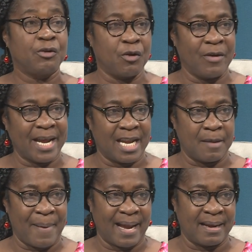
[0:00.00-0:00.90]
during
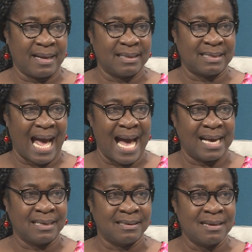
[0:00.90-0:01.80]
independence,
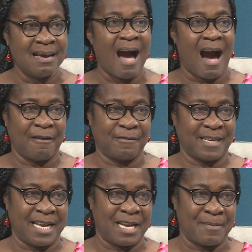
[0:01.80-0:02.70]
and after